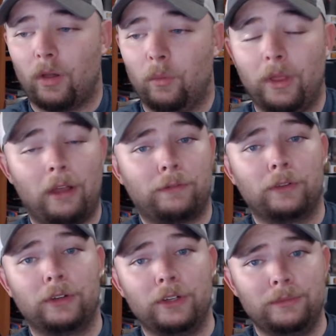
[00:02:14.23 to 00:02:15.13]
Without
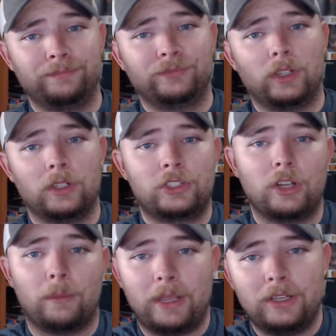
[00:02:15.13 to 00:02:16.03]
further ado, let's
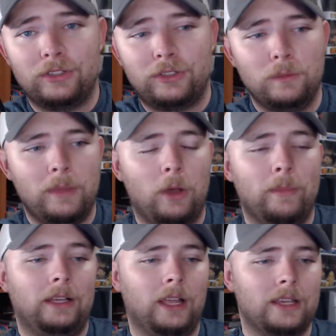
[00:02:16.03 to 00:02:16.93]
jump into
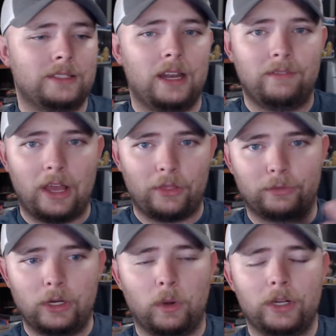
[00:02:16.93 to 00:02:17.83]
Mailbag. Like I said, I've got
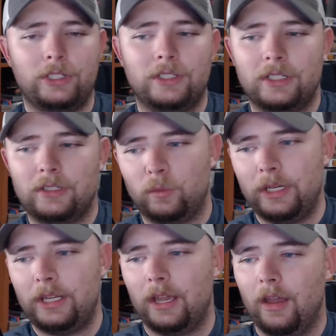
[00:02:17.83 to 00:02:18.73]
3 questions this
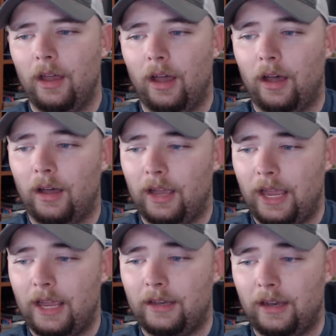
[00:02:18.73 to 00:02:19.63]
week,
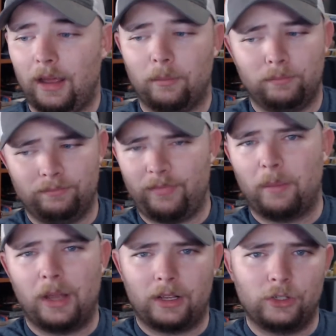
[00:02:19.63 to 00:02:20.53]
and I'm
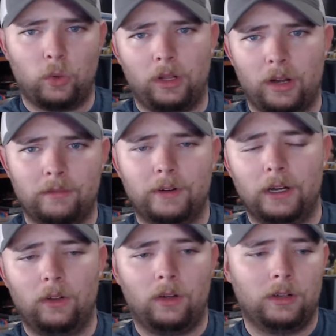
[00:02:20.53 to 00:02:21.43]
not going to dwell on it
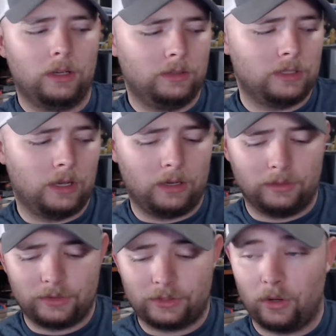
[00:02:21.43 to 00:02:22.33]
very
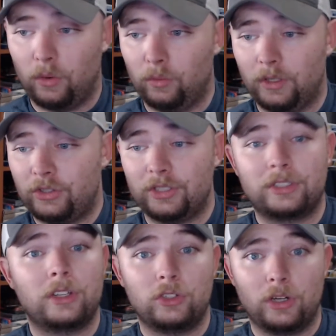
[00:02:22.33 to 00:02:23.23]
long, so let's
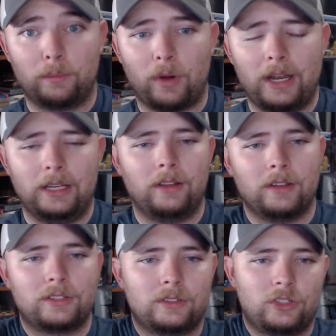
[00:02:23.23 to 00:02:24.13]
just jump right into
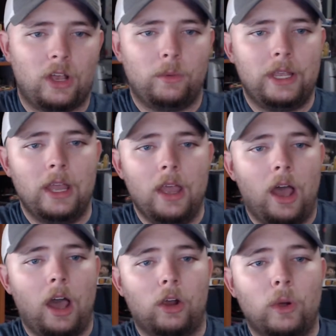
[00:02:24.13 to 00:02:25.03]
this, shall we?
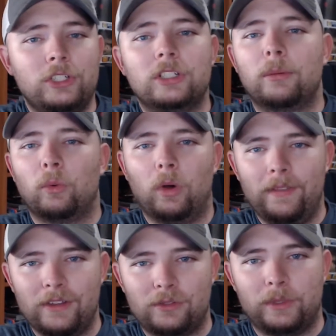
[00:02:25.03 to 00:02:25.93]
Question number
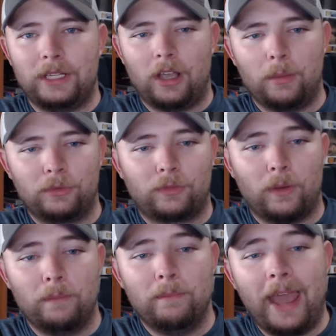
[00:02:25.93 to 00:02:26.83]
1 this week comes
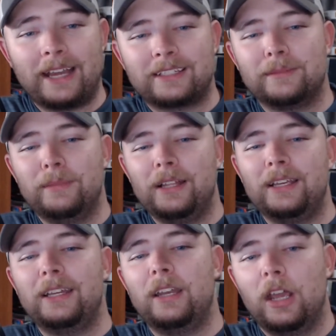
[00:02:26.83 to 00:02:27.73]
from
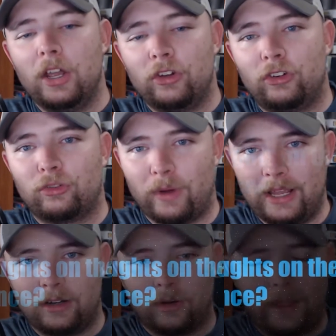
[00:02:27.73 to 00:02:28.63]
Maximilian Schrader.